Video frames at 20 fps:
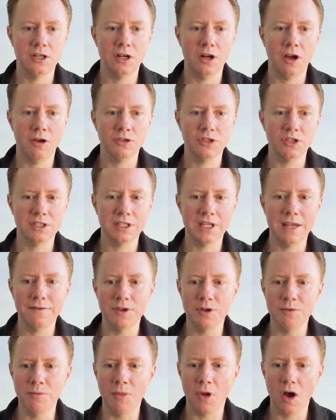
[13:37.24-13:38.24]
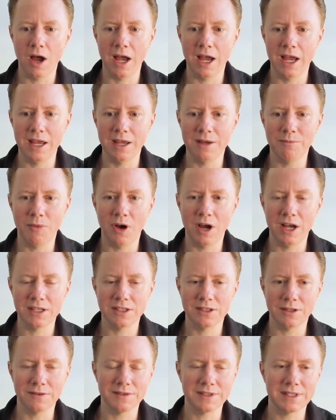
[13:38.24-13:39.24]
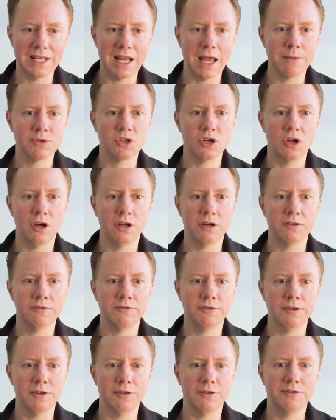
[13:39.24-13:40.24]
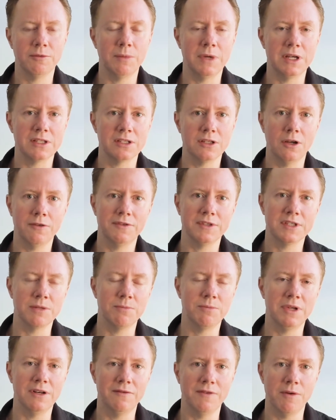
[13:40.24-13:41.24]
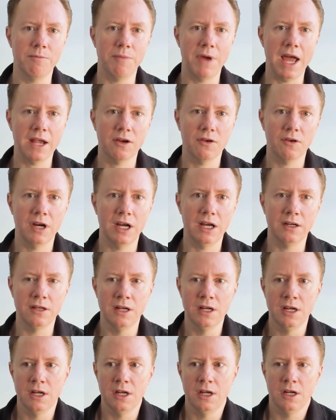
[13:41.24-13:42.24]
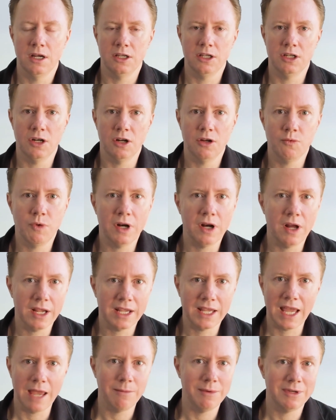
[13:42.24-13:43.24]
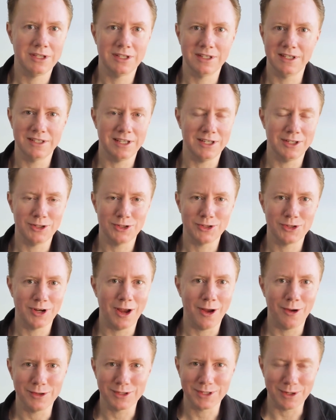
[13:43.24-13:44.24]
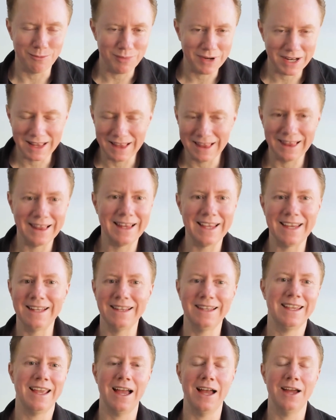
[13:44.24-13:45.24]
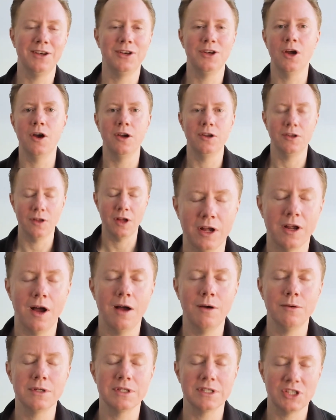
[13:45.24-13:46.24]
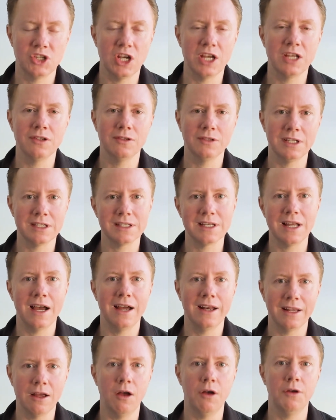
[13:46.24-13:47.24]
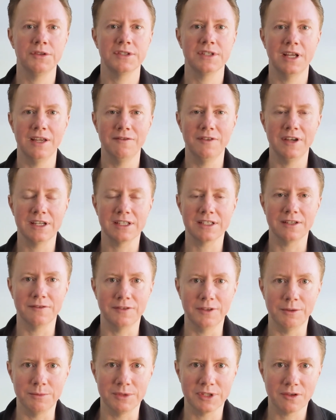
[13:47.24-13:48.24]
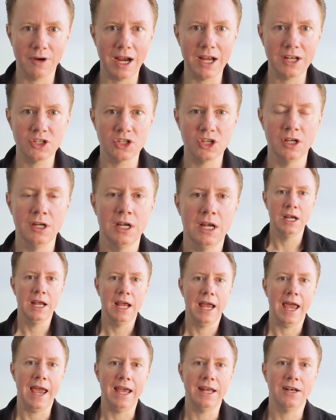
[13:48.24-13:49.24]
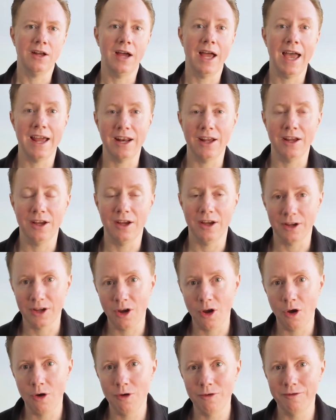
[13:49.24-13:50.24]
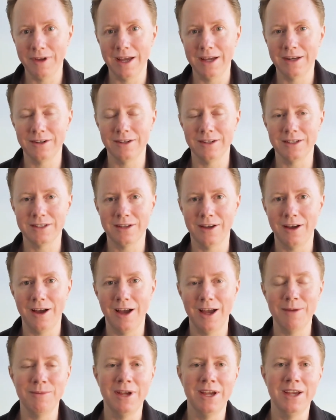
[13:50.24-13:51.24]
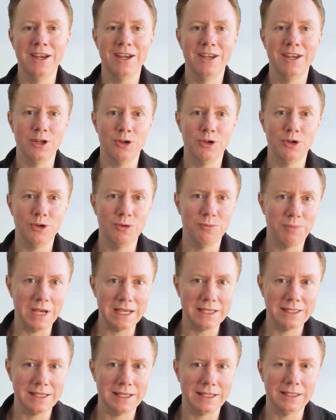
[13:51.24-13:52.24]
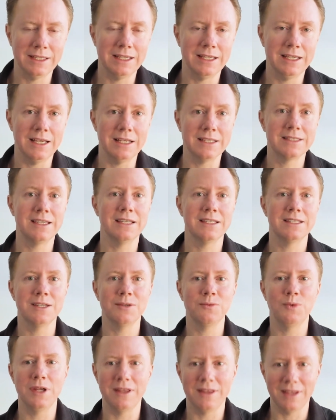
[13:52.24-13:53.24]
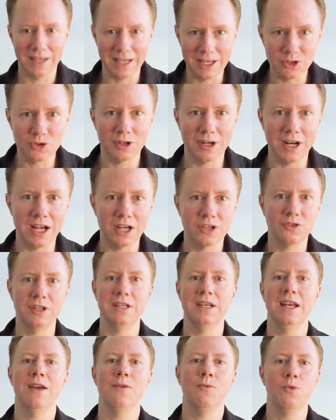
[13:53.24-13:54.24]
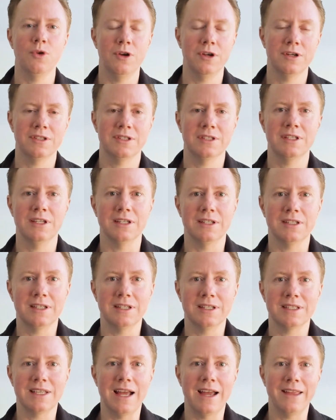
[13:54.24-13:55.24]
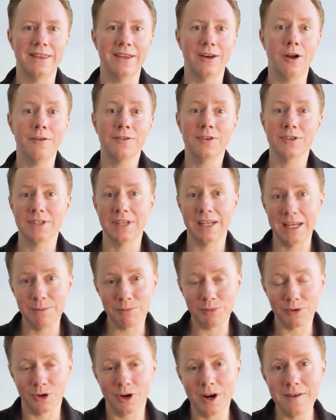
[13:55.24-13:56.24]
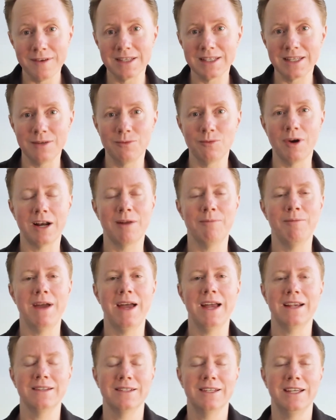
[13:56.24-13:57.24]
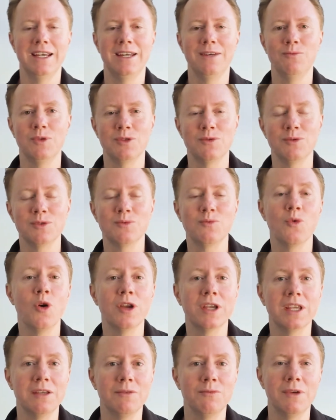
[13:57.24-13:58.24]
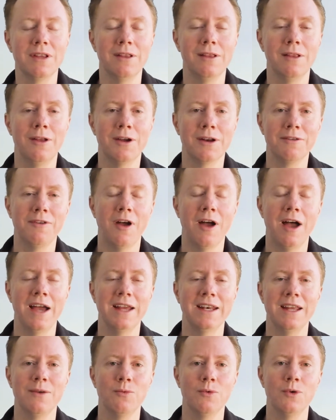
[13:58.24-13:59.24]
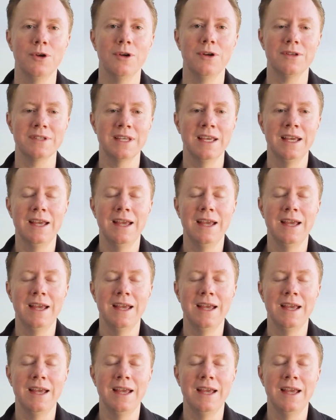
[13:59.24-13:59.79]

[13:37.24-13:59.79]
I'll just give you my sort of snapshot for myself as a bit of a background. When I came into this industry, I was completely unknown. Like, I was genuinely starting Wholesale Investor from scratch. And I had a co-founder at the time, who basically assisted with introductory networks to start that off, because he'd previously run a magazine which was working with a lot of high net worth.